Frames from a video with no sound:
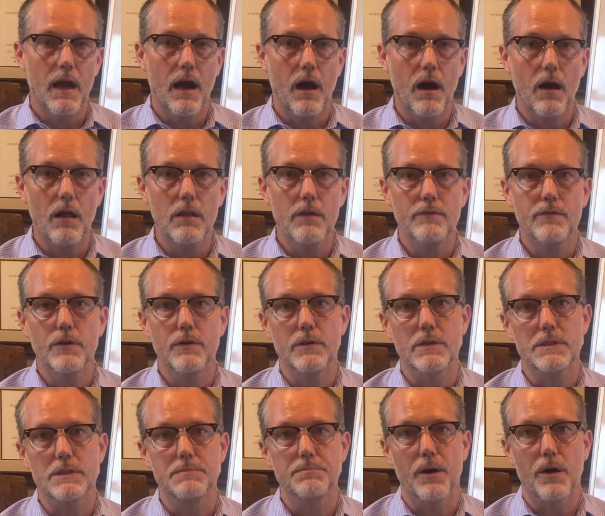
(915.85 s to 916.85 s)
All of you are
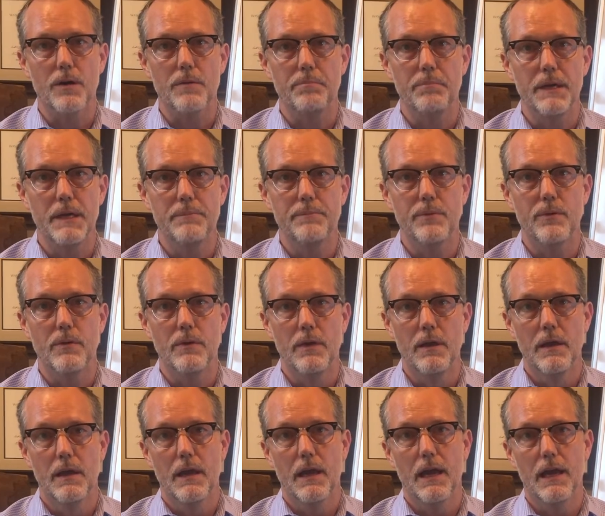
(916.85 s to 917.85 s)
smart people,
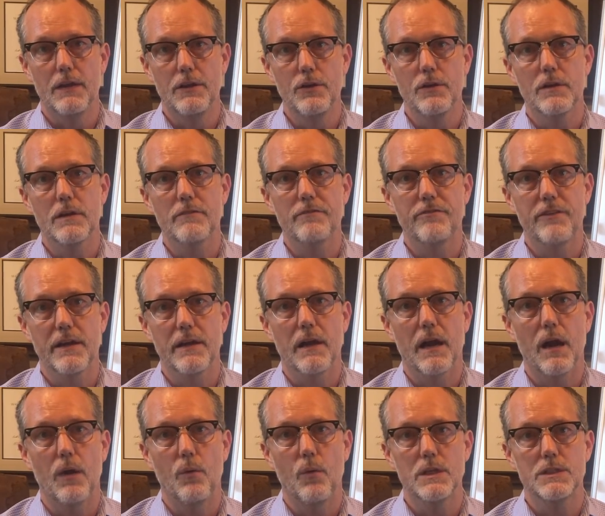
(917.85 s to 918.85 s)
and you can figure
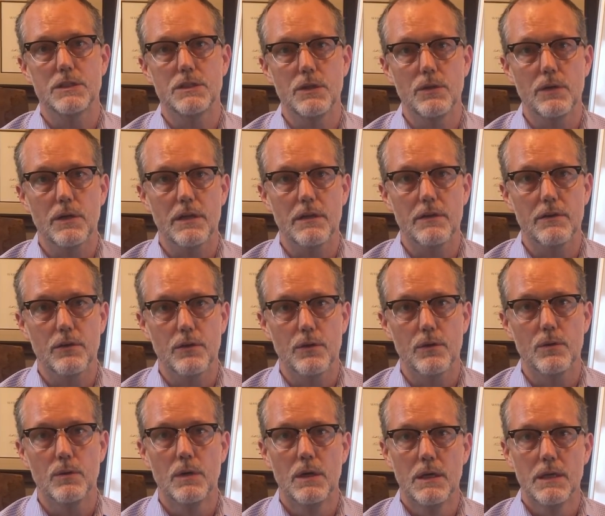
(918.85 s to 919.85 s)
out what you can
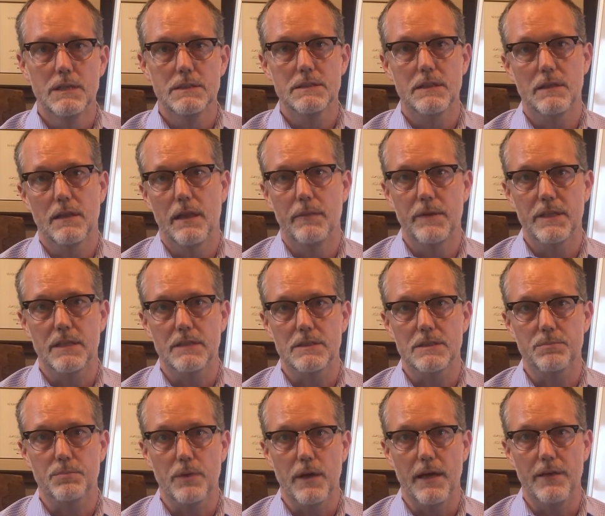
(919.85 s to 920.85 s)
do to limit the
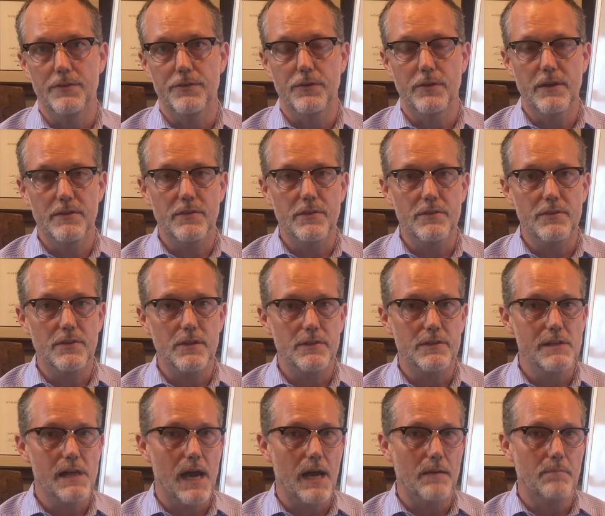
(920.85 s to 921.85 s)
spread. So this is just
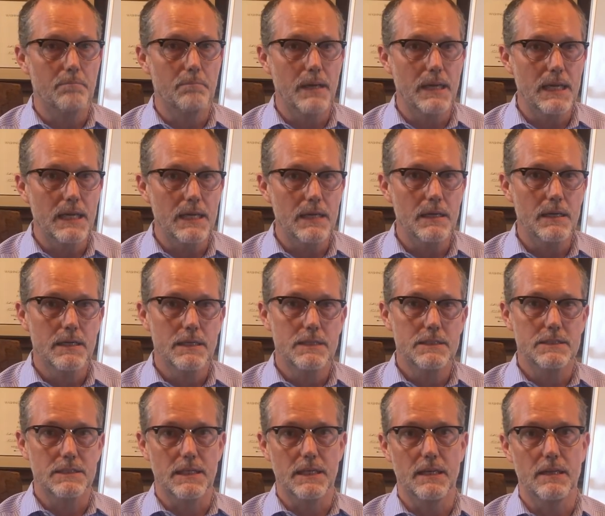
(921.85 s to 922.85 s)
not me
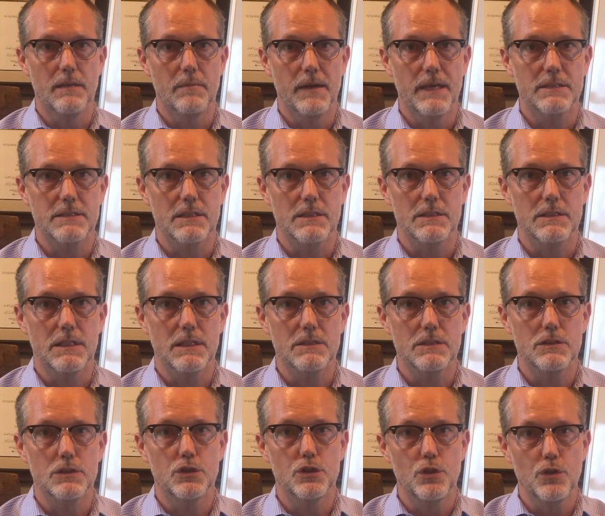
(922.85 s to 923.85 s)
sending the message. This
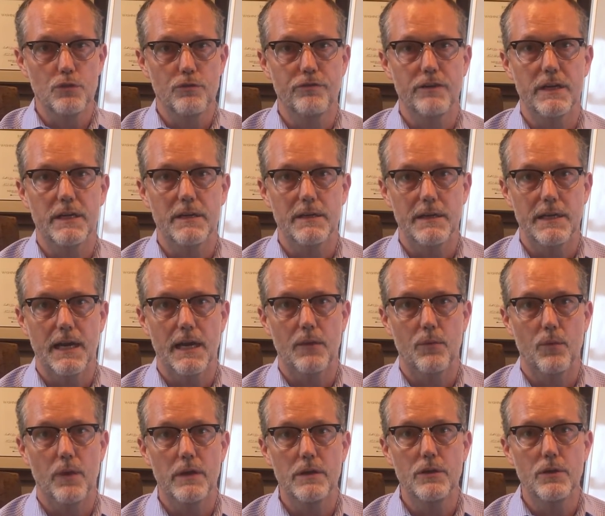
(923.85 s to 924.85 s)
is you figuring out
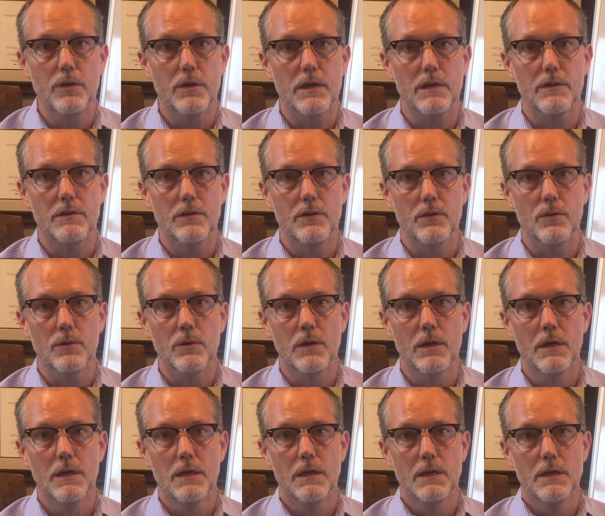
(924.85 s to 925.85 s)
what you can do
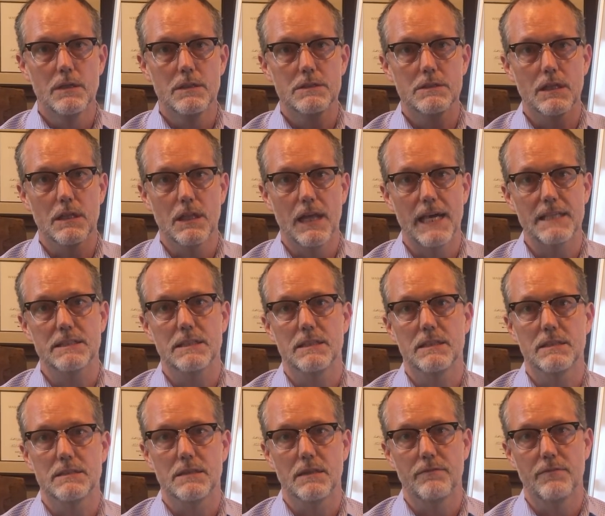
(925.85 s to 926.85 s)
to lessen
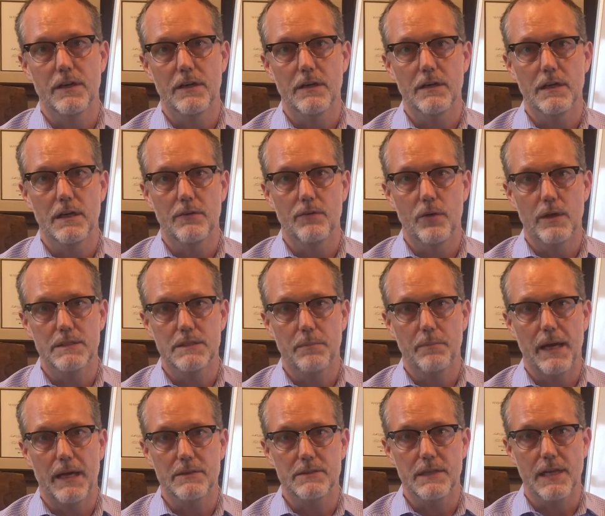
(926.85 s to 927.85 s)
the severity of what's
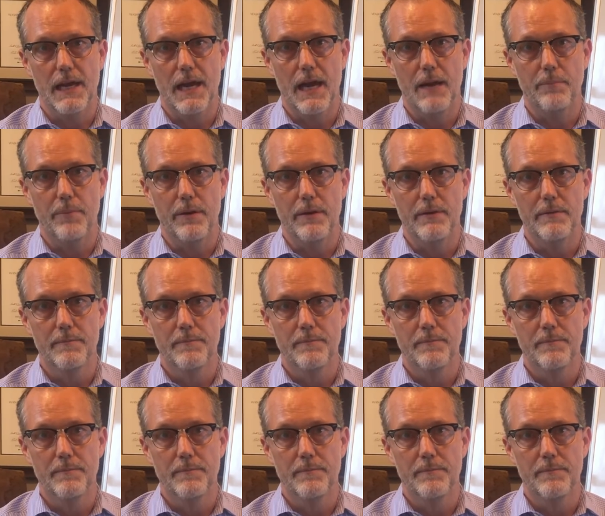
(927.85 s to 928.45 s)
about to happen.